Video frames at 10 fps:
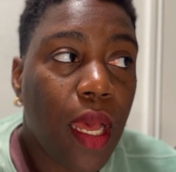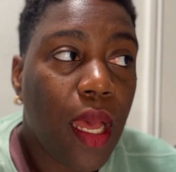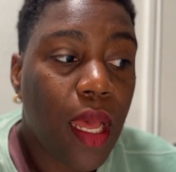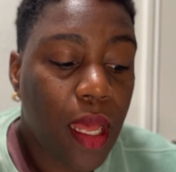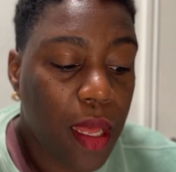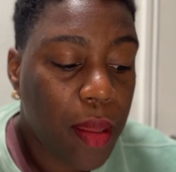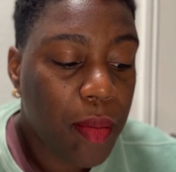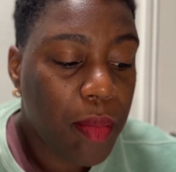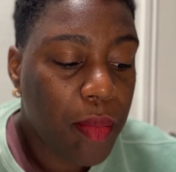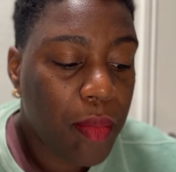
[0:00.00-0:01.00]

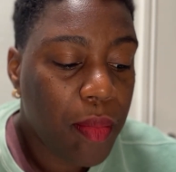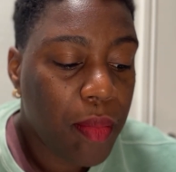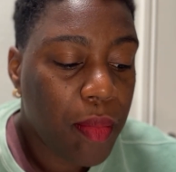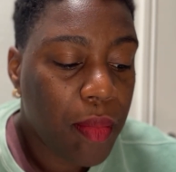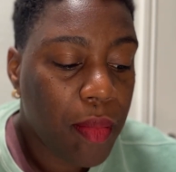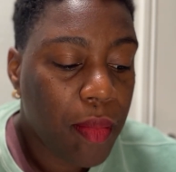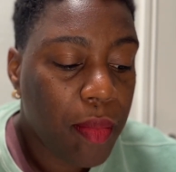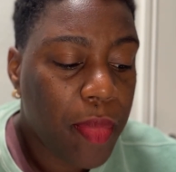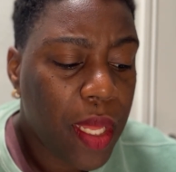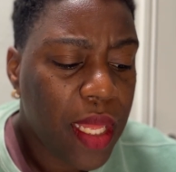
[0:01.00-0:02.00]
Um,
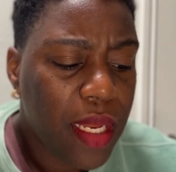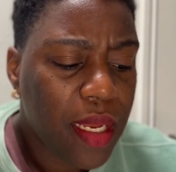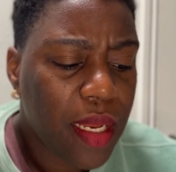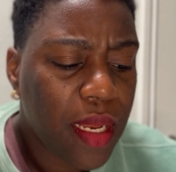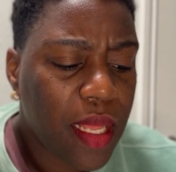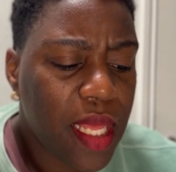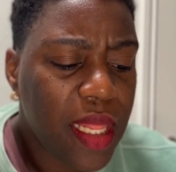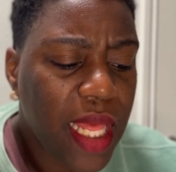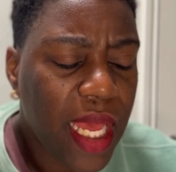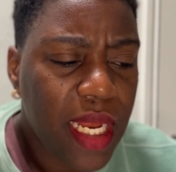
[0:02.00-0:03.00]
but
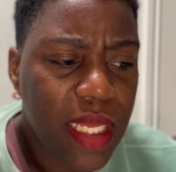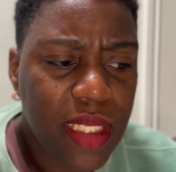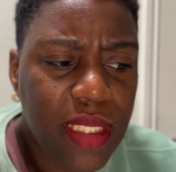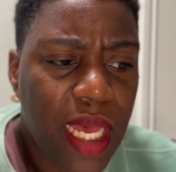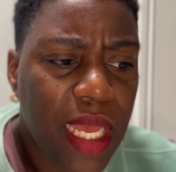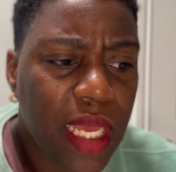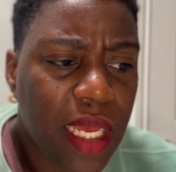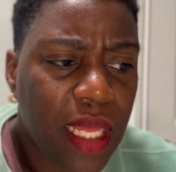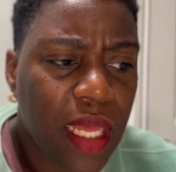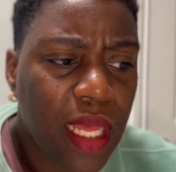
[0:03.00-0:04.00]
in that, it's like
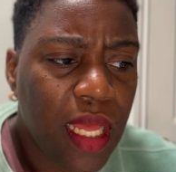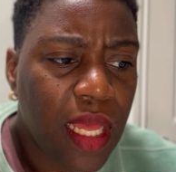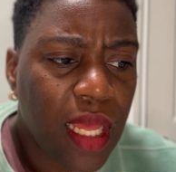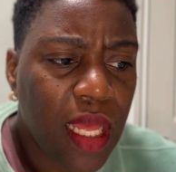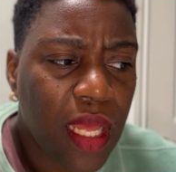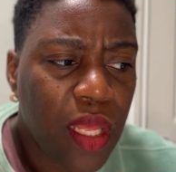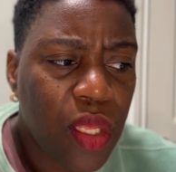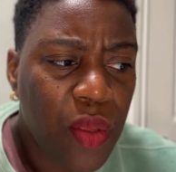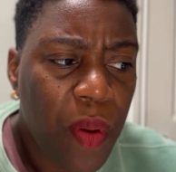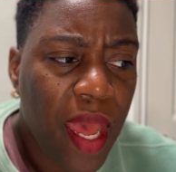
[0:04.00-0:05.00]

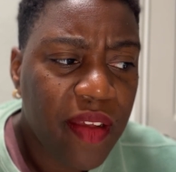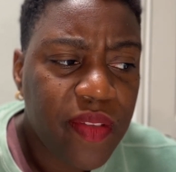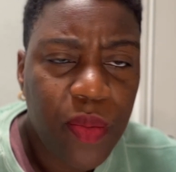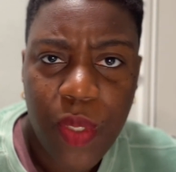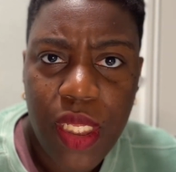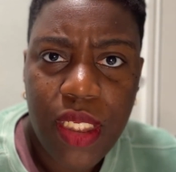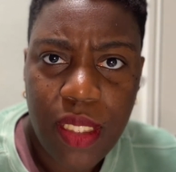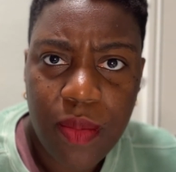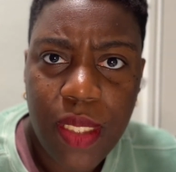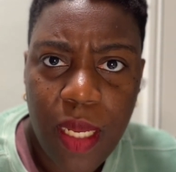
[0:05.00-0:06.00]
you have to really
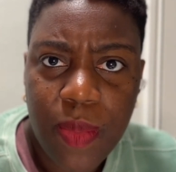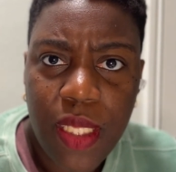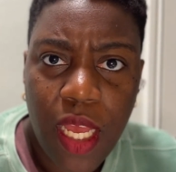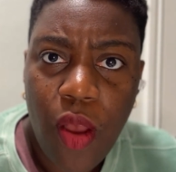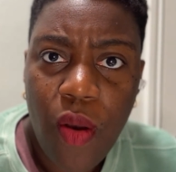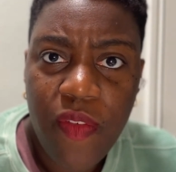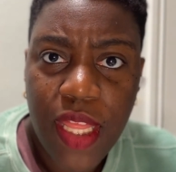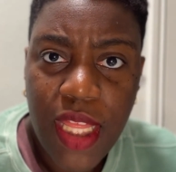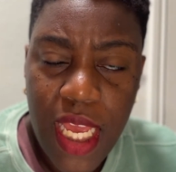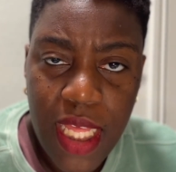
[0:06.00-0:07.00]
sometimes let go of a
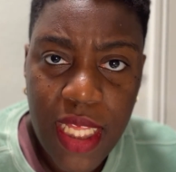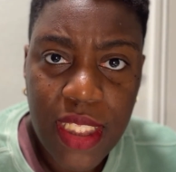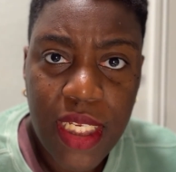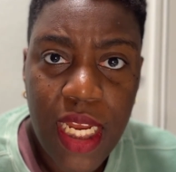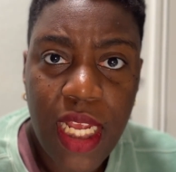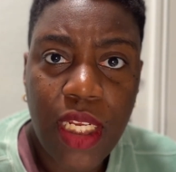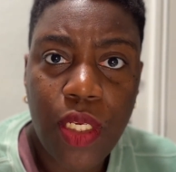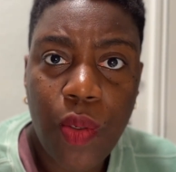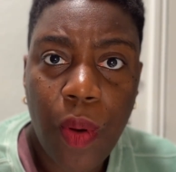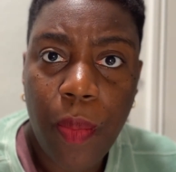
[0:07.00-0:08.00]
thing that's connected
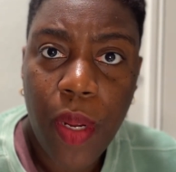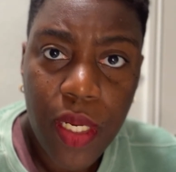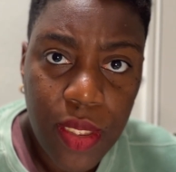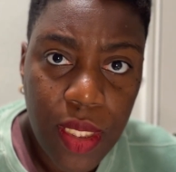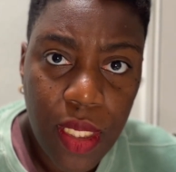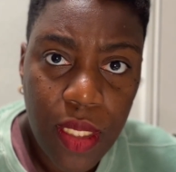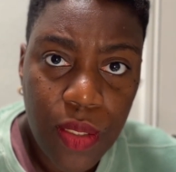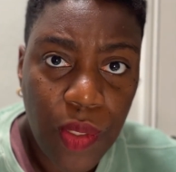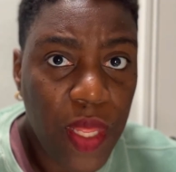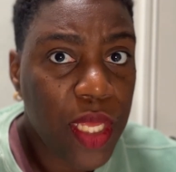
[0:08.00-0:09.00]
to a person
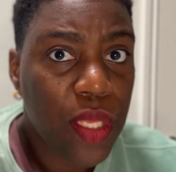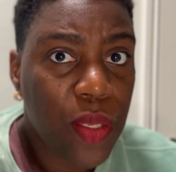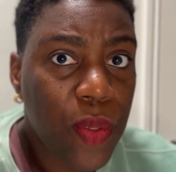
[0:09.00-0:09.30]
so that you